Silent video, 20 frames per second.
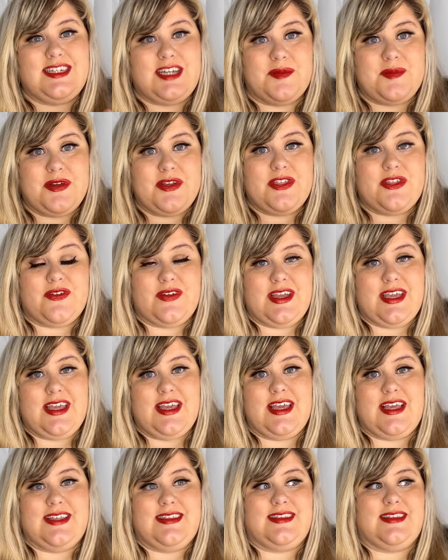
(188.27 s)
Number
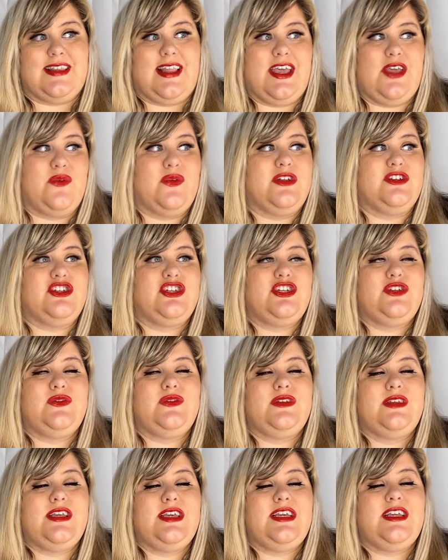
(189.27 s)
three is language. You
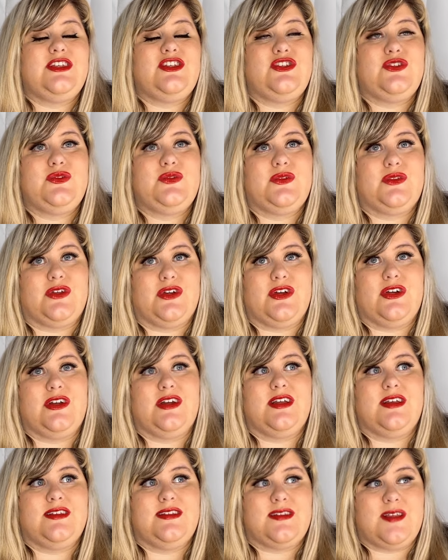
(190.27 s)
need to
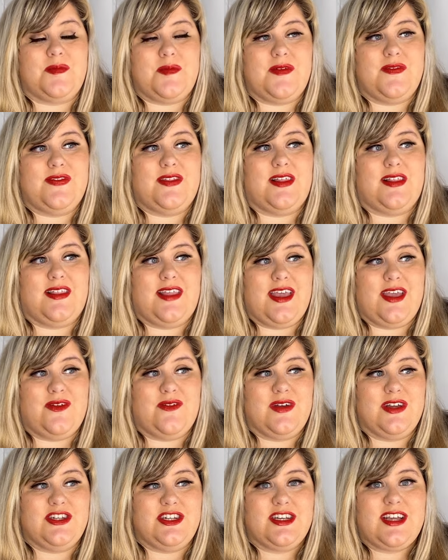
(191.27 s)
learn some of the
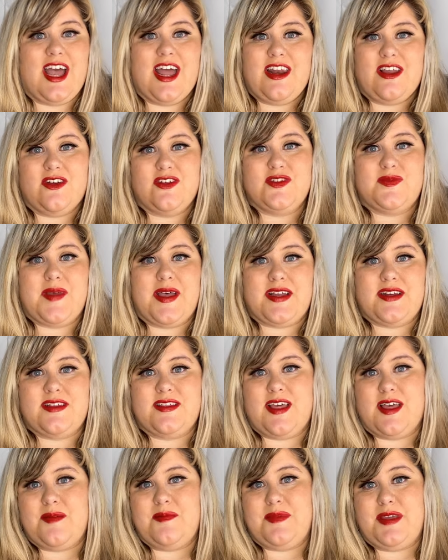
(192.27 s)
language. It kind of goes back to
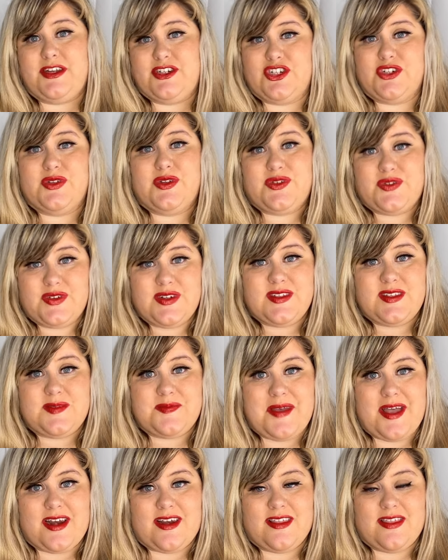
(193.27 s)
that mutual
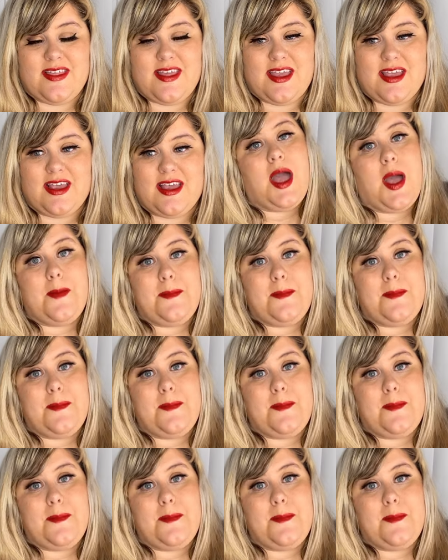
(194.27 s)
respect thing.